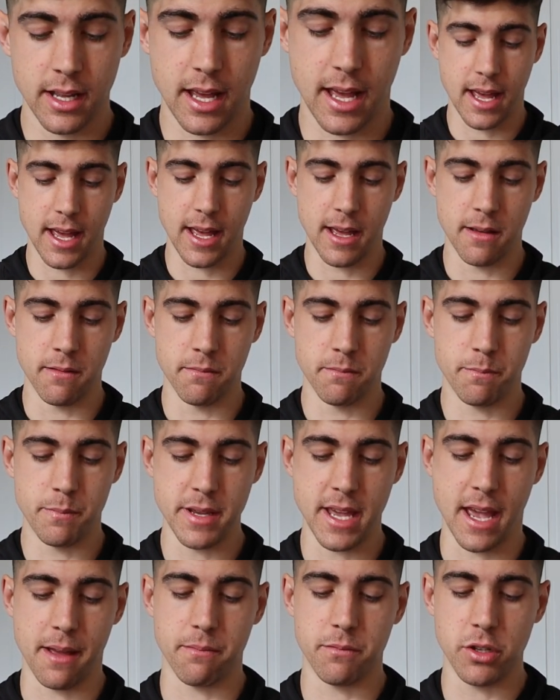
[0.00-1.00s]

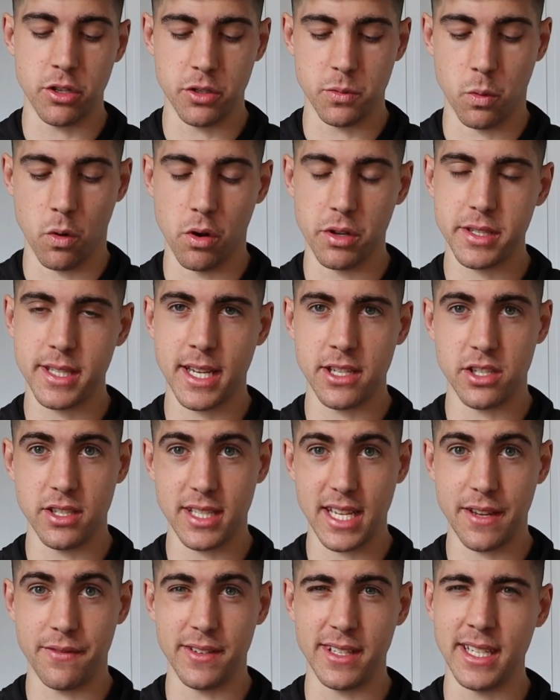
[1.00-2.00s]
But yeah, use water
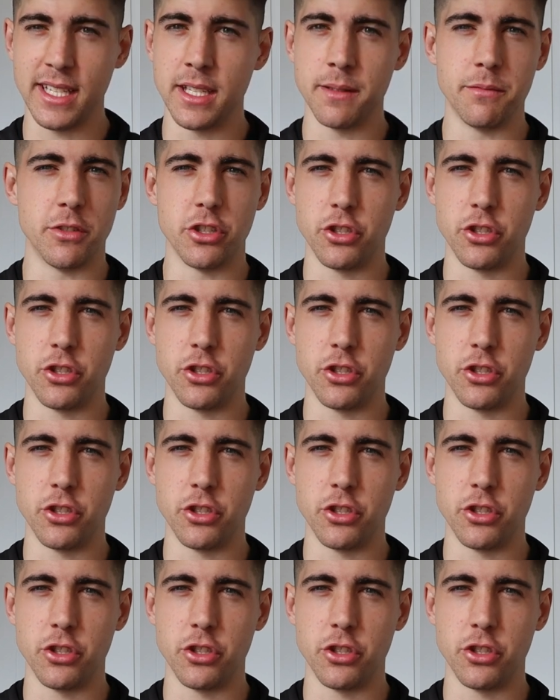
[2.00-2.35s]
stations if you need them.